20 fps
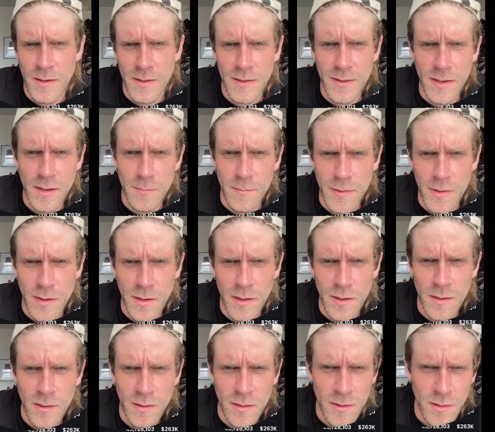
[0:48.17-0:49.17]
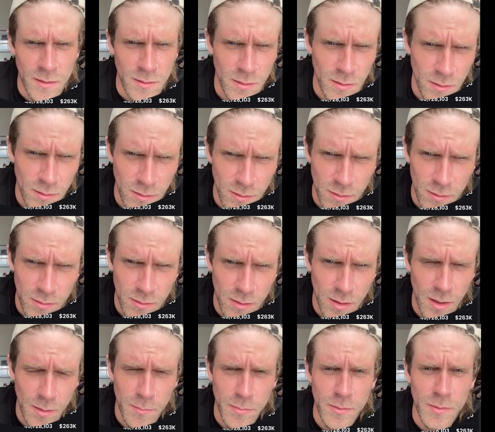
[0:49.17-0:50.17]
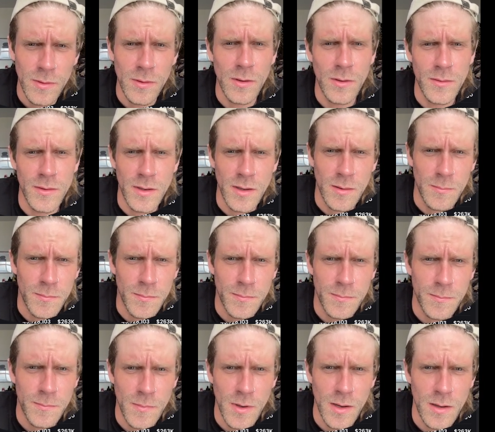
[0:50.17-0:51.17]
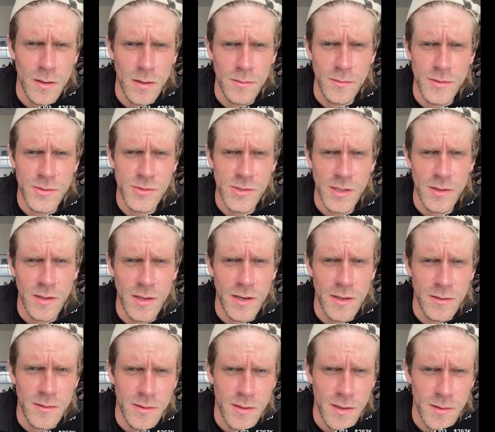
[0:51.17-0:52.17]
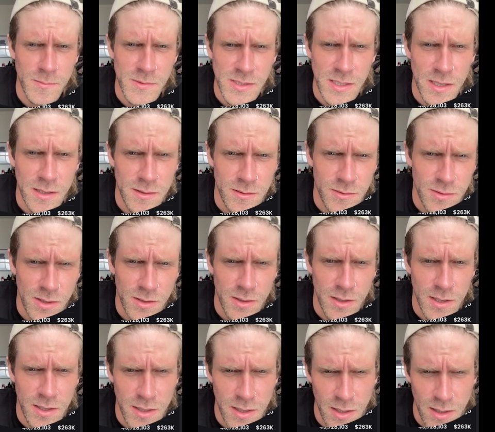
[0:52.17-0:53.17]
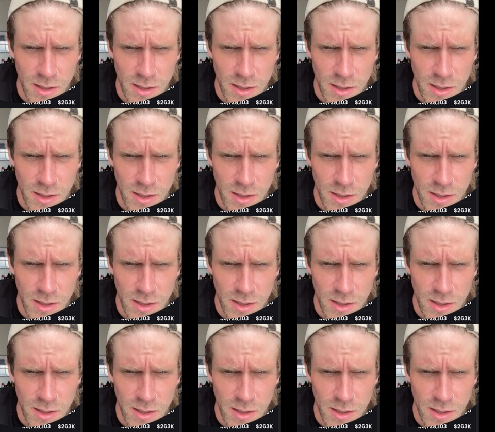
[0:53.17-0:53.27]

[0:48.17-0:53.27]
dip here, upper on the up on the trend line on the upside of the trend line.